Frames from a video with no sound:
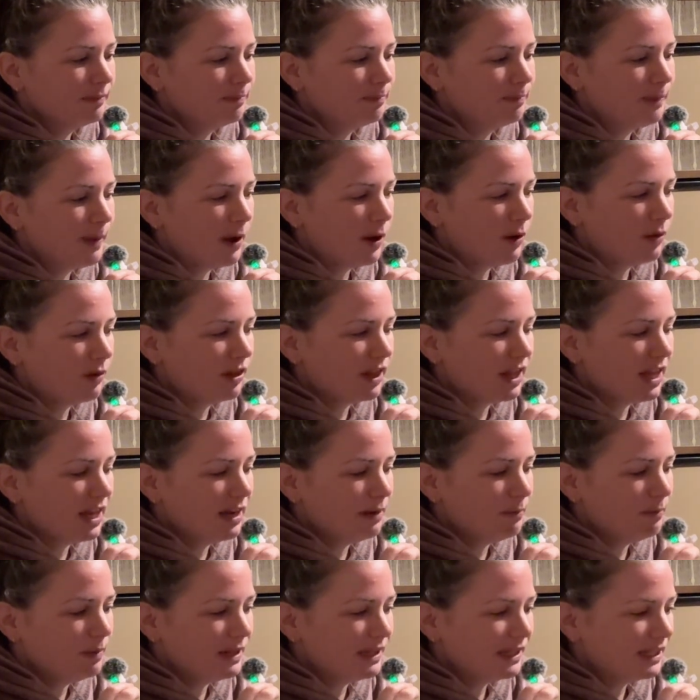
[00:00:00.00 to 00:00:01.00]
both
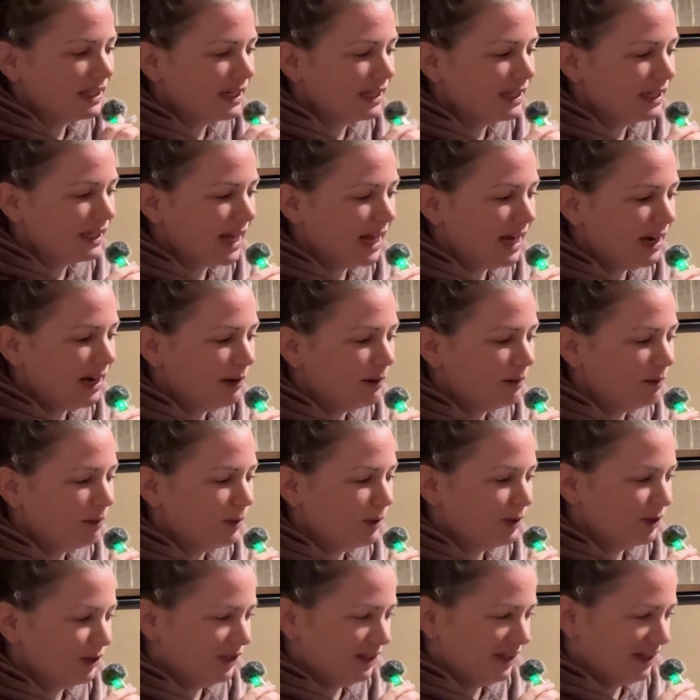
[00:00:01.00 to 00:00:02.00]
in business and in
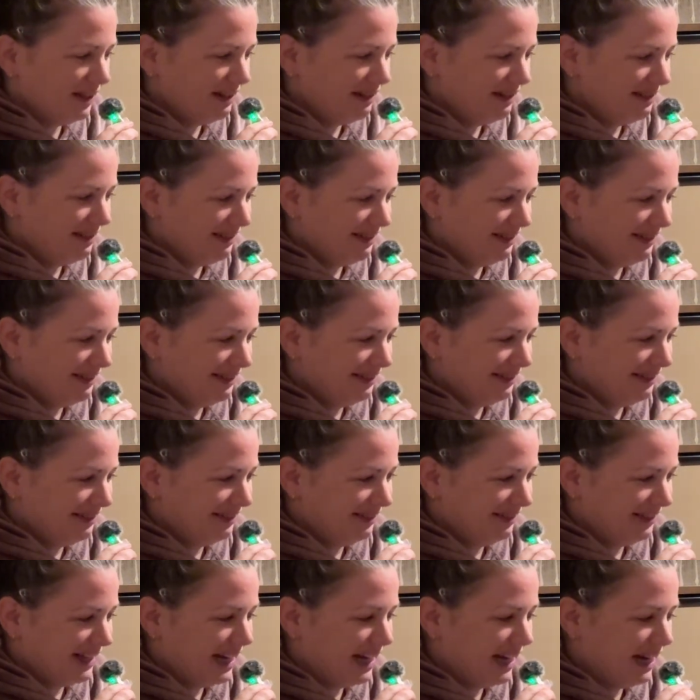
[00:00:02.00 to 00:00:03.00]
person,
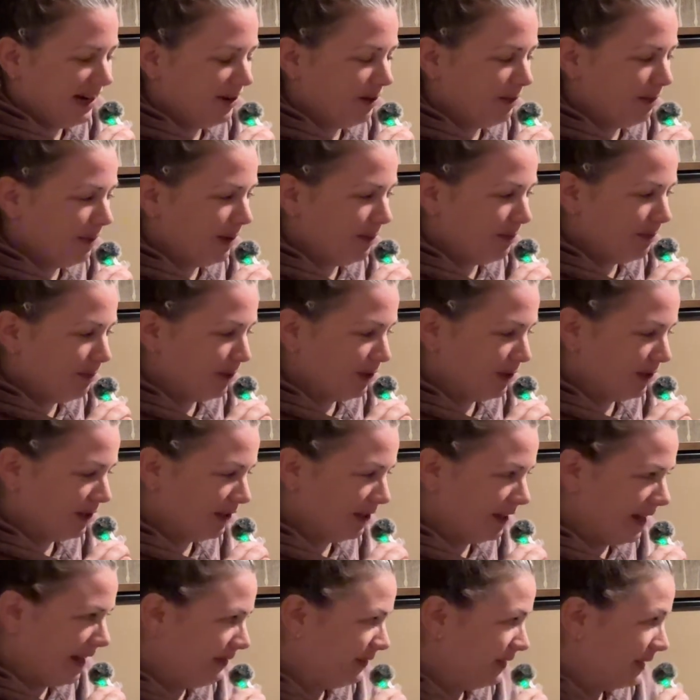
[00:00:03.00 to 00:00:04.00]
like in our personal
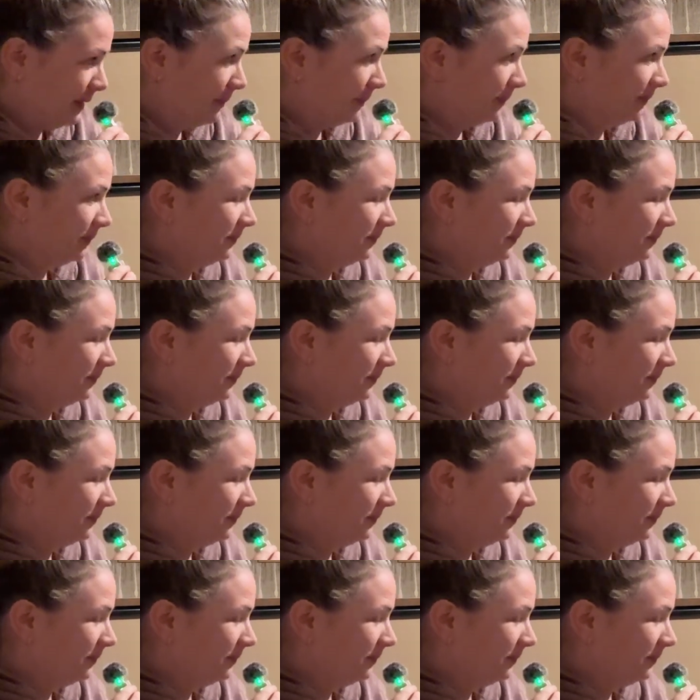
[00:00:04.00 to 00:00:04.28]
lives.